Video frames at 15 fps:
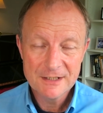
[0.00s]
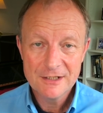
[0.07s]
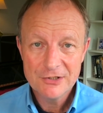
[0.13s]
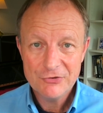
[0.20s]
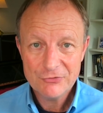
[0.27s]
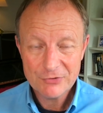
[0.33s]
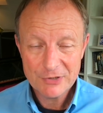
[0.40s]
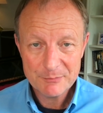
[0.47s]

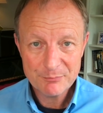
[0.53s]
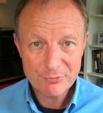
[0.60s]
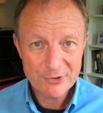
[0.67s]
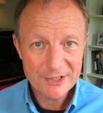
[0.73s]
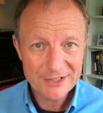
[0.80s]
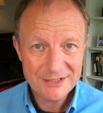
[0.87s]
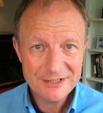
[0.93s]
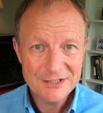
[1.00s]
So I
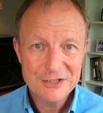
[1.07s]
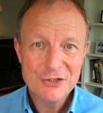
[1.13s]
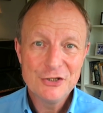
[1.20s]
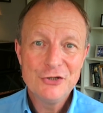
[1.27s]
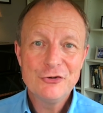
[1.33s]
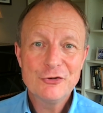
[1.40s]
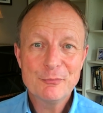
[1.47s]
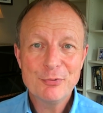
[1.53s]
pray
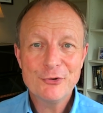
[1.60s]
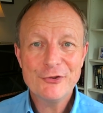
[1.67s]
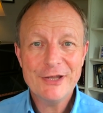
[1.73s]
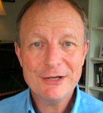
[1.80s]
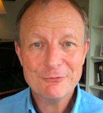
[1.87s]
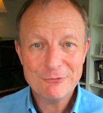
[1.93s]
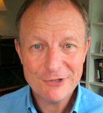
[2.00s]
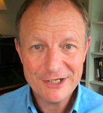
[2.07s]
to put
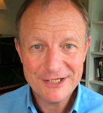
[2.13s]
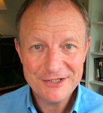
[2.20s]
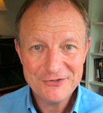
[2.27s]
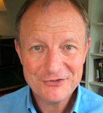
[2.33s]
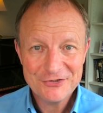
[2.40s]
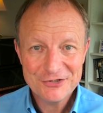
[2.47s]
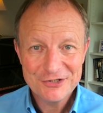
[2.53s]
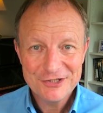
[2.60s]
that
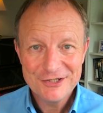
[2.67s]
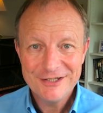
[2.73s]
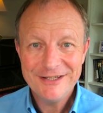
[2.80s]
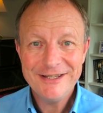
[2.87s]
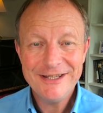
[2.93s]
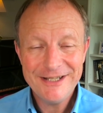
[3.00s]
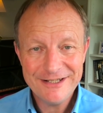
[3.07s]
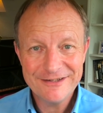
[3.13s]
right
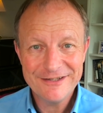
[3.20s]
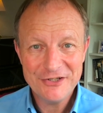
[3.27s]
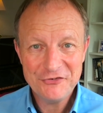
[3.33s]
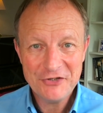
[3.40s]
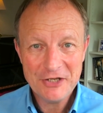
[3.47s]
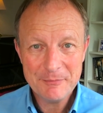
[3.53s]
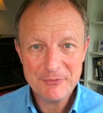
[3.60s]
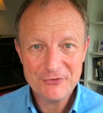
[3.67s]
in this
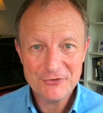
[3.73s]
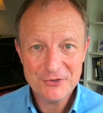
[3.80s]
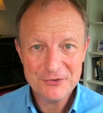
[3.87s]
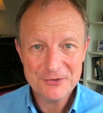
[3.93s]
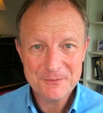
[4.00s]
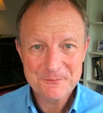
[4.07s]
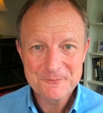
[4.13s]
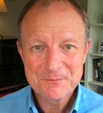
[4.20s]

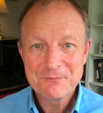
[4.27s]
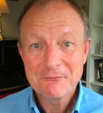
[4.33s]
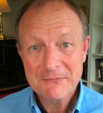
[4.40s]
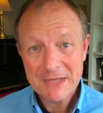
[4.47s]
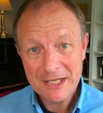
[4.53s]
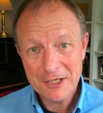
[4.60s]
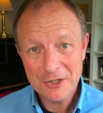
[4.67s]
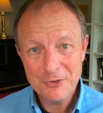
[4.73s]
episode.
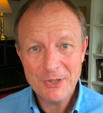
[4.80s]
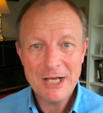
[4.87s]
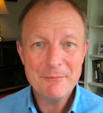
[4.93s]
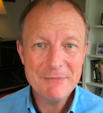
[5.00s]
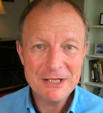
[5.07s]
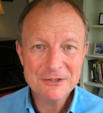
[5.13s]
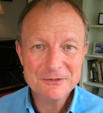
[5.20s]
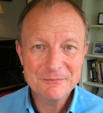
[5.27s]
Hello, I'm
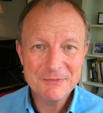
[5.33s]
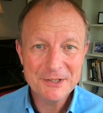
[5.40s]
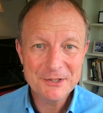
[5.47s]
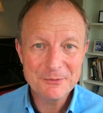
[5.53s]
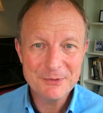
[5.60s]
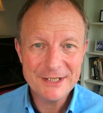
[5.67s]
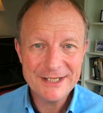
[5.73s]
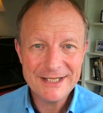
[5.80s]
Malcolm, by the
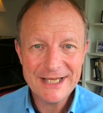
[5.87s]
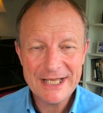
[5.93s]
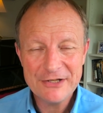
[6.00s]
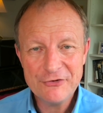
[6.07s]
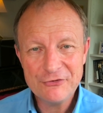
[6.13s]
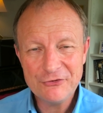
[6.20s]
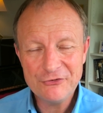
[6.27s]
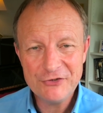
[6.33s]
way, and
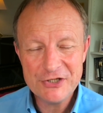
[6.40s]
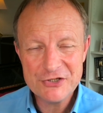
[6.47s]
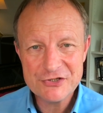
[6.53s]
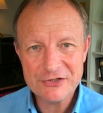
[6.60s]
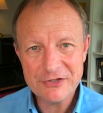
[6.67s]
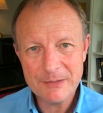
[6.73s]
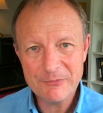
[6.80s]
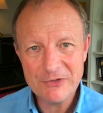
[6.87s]
this is Teaching
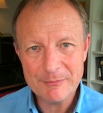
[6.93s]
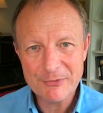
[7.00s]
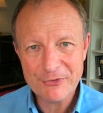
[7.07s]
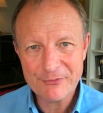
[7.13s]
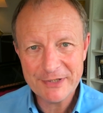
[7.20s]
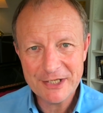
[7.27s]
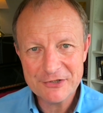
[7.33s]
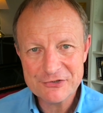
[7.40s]
Tips number
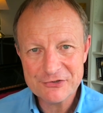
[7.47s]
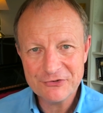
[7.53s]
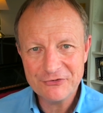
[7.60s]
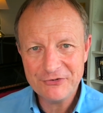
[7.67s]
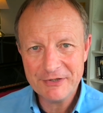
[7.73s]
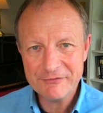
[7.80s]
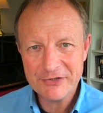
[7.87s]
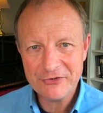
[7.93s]

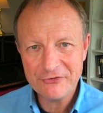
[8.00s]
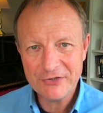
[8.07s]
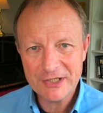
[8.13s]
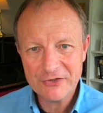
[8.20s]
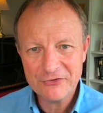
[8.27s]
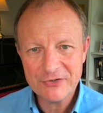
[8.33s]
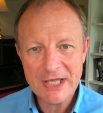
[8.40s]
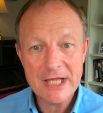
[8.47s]

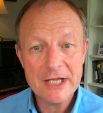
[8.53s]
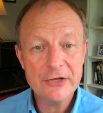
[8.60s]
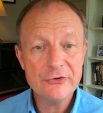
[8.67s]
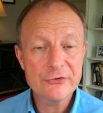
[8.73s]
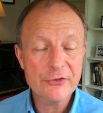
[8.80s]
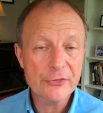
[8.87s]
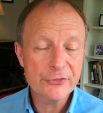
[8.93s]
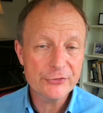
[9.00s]
376, and it's
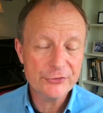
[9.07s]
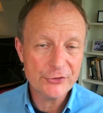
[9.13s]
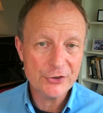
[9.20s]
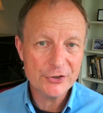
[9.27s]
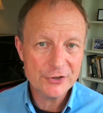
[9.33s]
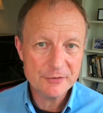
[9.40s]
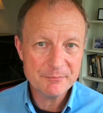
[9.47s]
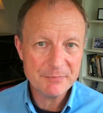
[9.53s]
the
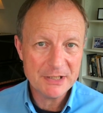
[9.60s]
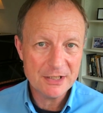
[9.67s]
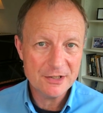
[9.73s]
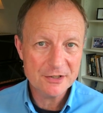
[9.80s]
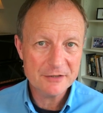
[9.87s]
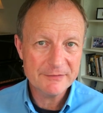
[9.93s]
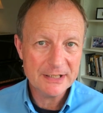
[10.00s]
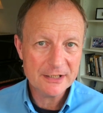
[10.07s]
third part
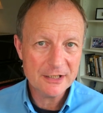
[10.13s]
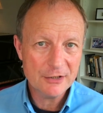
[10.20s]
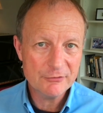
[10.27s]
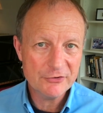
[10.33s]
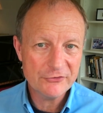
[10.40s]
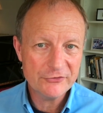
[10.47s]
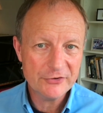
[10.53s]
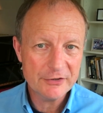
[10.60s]
of our
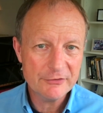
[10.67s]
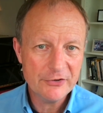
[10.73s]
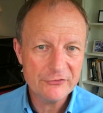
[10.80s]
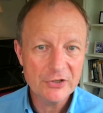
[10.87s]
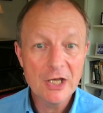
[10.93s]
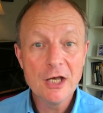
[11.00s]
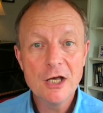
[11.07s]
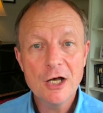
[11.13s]
current series,
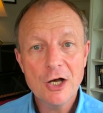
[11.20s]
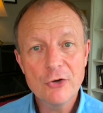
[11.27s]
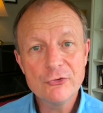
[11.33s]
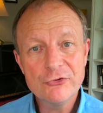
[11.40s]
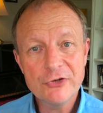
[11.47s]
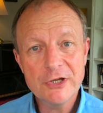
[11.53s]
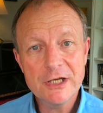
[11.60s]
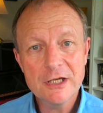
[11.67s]

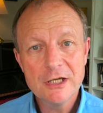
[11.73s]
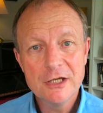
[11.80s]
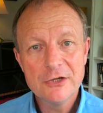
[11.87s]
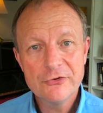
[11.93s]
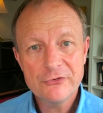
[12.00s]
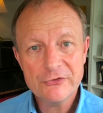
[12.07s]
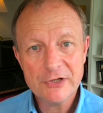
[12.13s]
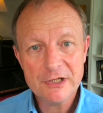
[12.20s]
Hosting
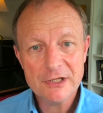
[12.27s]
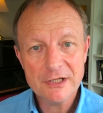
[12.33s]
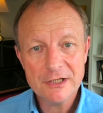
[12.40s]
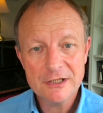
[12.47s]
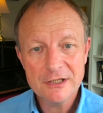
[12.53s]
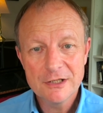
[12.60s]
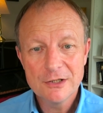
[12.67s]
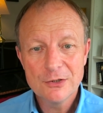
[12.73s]

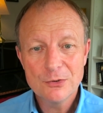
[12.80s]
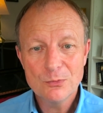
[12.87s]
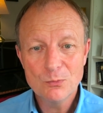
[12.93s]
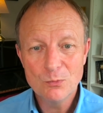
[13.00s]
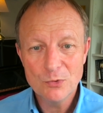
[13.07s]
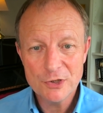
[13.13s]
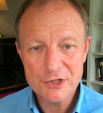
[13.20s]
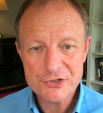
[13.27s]
Sunday
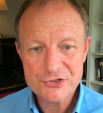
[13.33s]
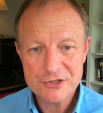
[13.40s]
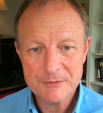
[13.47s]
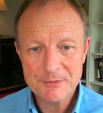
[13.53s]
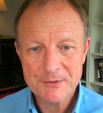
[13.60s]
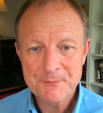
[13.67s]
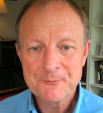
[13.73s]
Worship.